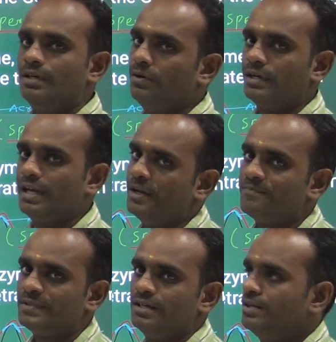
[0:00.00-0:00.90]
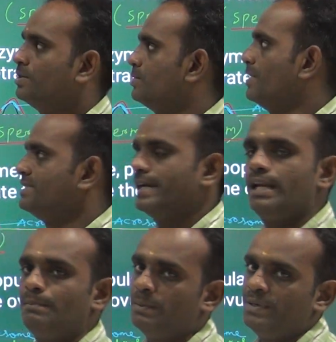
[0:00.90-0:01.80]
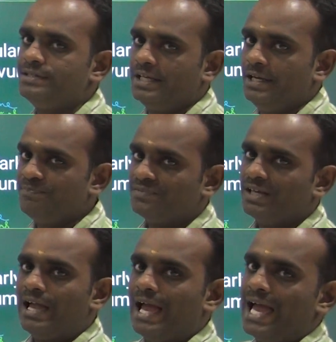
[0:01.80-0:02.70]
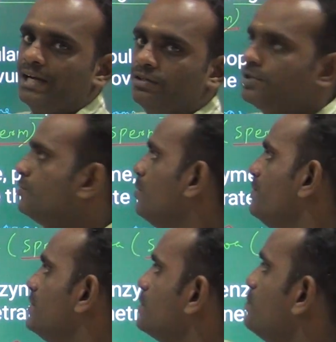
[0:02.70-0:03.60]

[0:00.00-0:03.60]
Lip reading: Okay. So once again I am repeating, acrosome is a